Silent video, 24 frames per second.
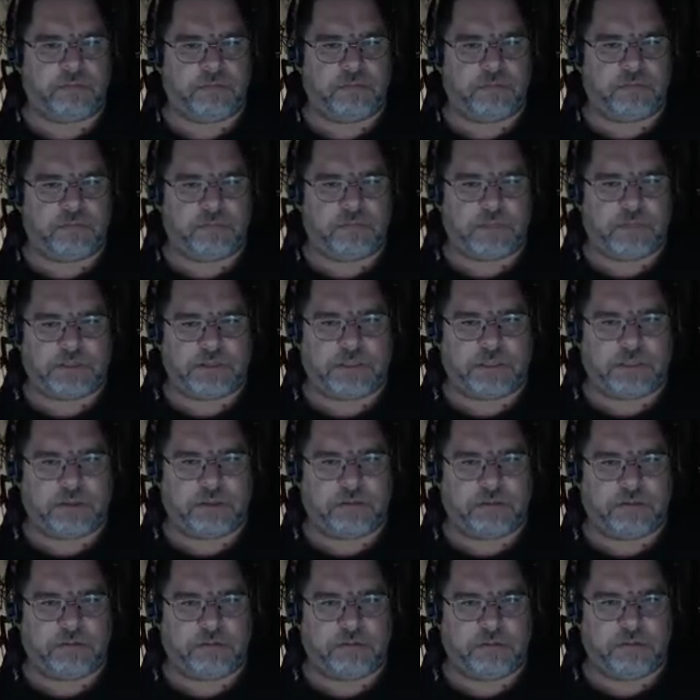that's it
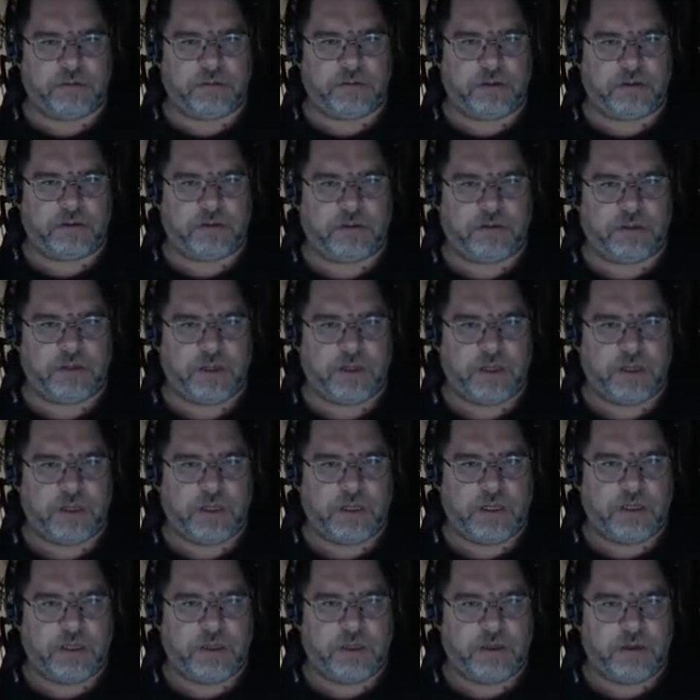and
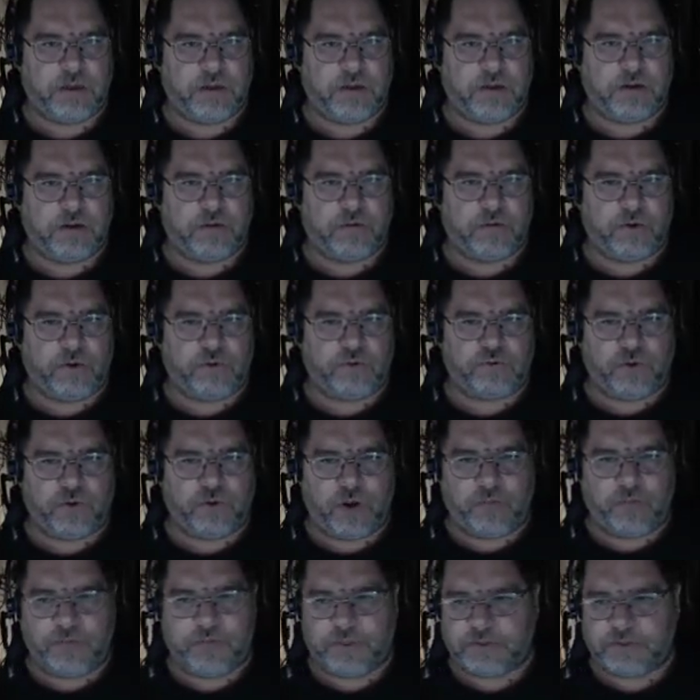go to our
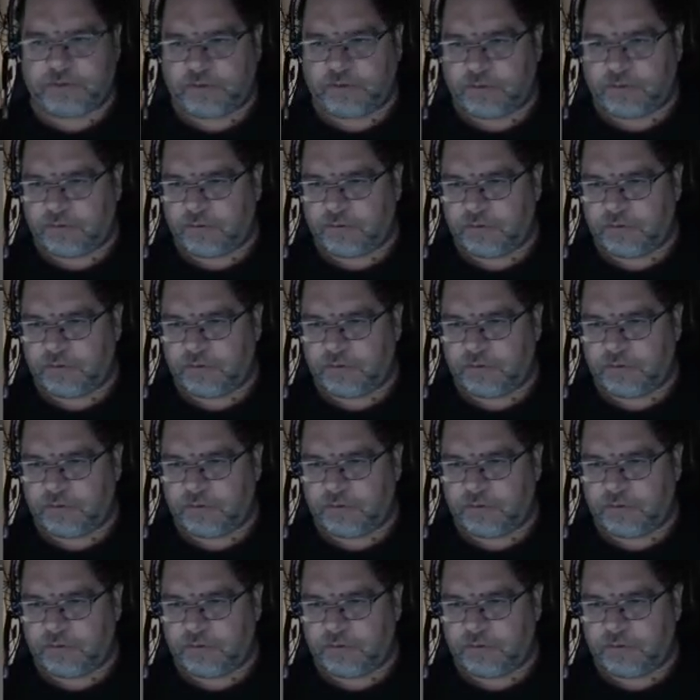draw pistol